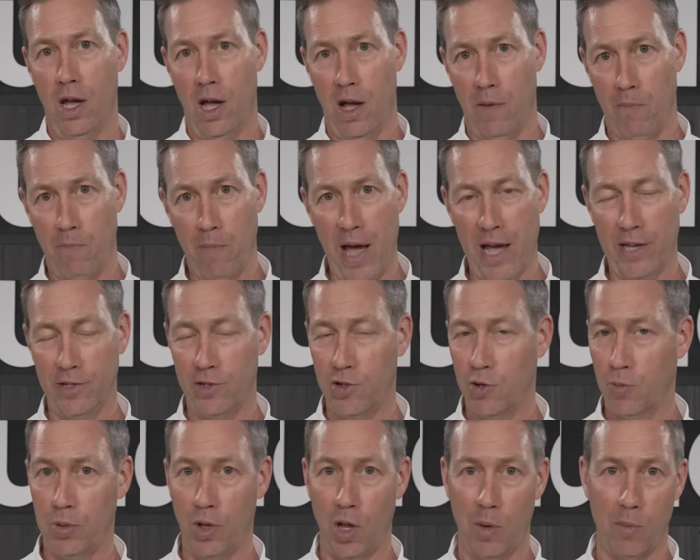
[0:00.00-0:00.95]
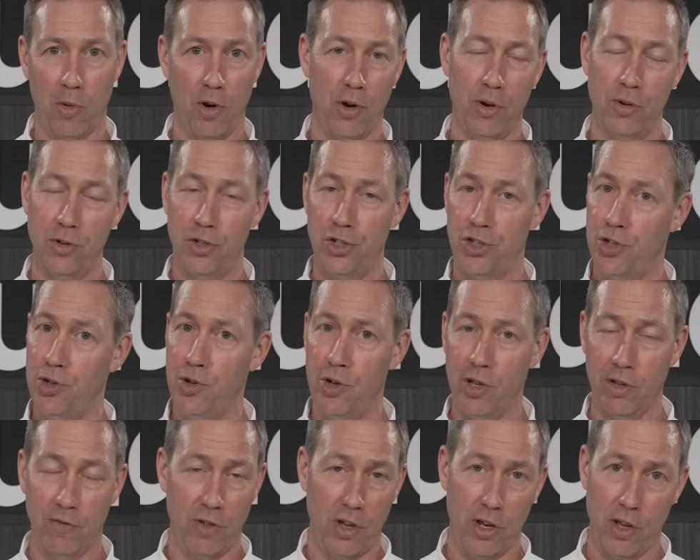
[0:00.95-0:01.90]
a master plumber who's
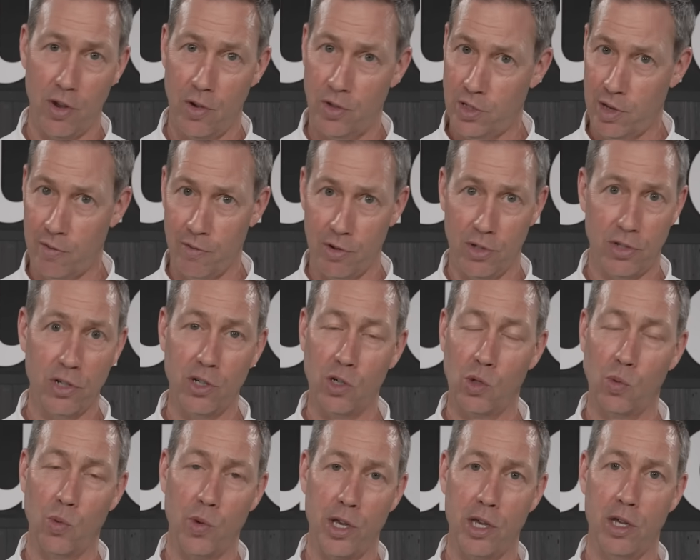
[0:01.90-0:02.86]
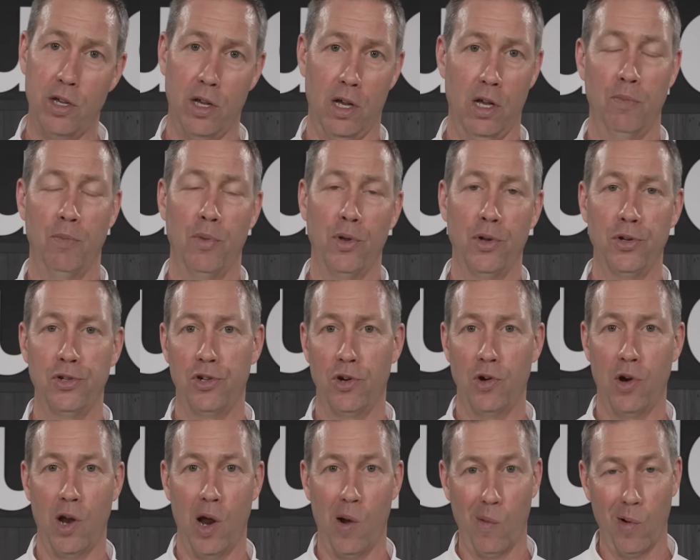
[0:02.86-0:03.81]
shooting videos every single week on Build Show
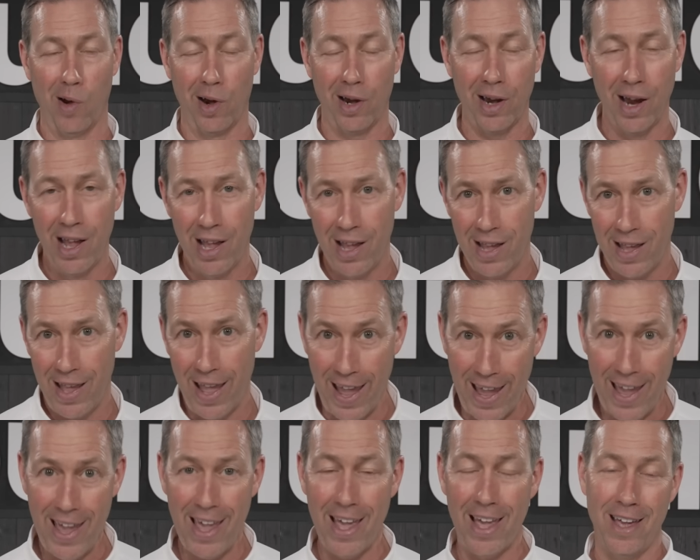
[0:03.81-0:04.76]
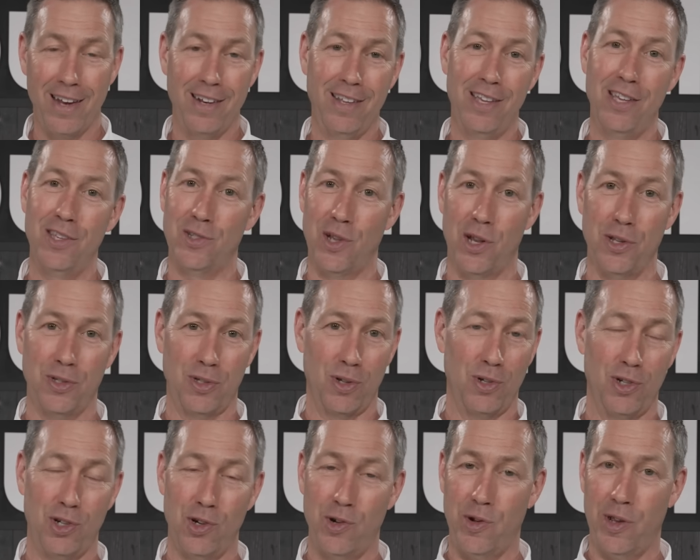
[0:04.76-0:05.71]
Network. And he's also
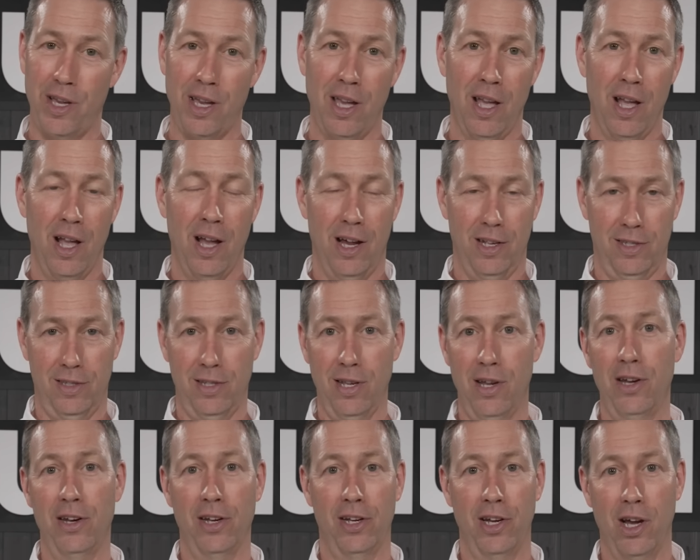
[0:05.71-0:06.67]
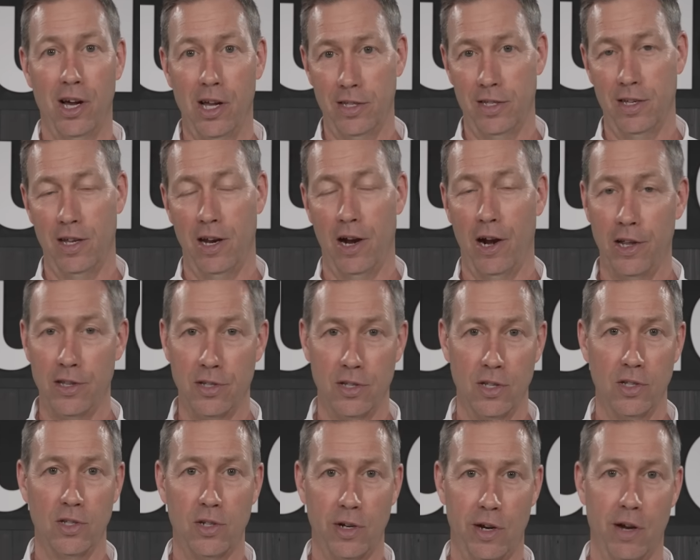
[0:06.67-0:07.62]
shooting a ton of content on his
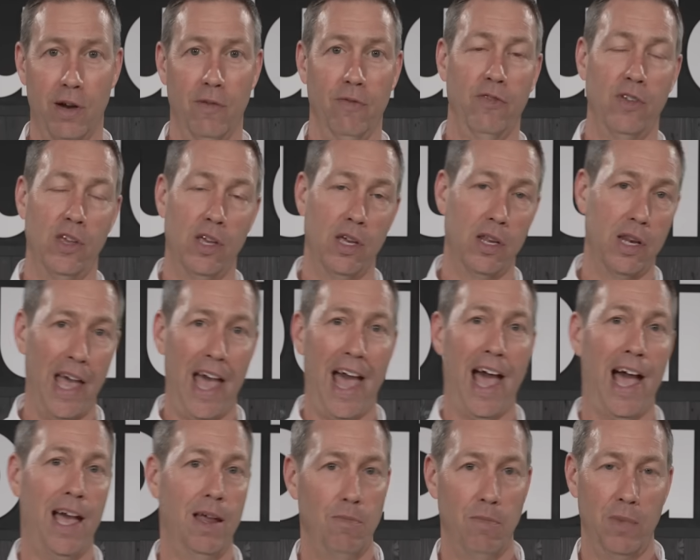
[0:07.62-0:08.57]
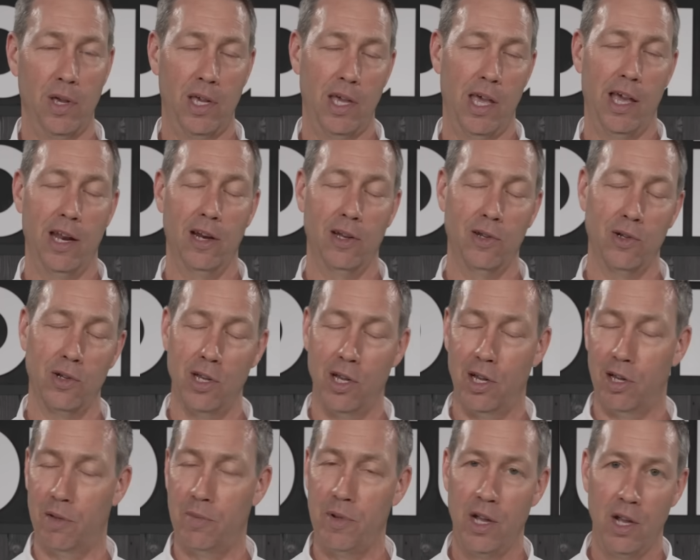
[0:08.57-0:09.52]
Instagram feed at
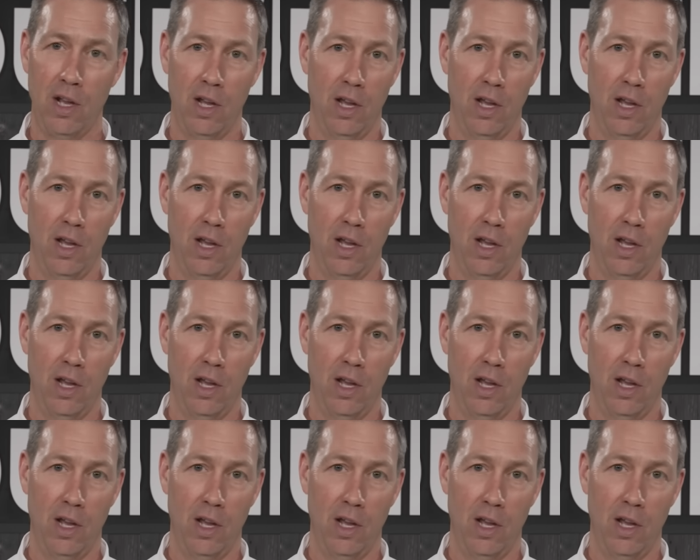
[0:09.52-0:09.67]
MechanicalHub.